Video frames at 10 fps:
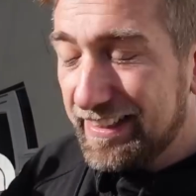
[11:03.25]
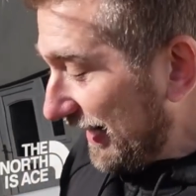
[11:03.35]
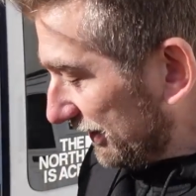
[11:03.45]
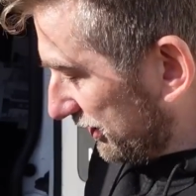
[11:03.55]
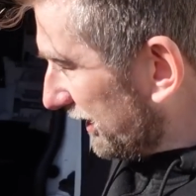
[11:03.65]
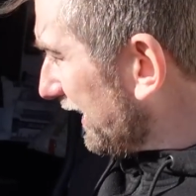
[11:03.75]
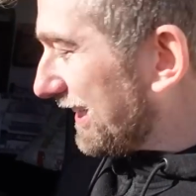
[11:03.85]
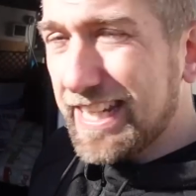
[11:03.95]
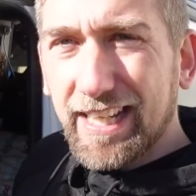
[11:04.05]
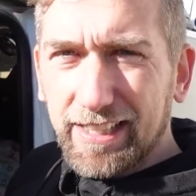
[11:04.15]
attached
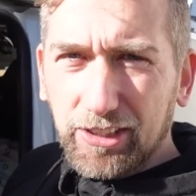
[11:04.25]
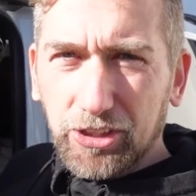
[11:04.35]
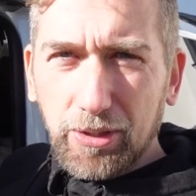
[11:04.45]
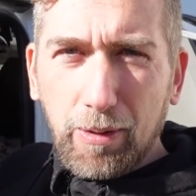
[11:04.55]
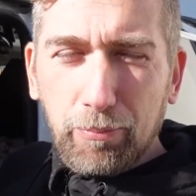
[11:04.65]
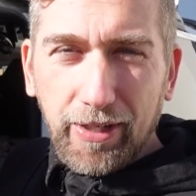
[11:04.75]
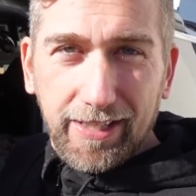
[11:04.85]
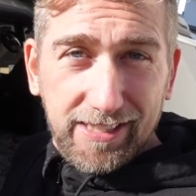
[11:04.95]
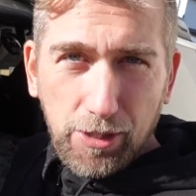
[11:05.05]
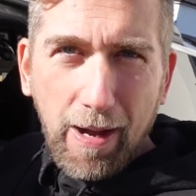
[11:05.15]
in here, and I'll show you what I'm putting
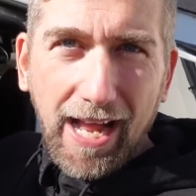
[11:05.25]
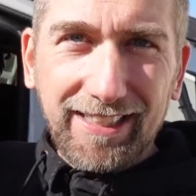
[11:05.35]
in. See you, bye.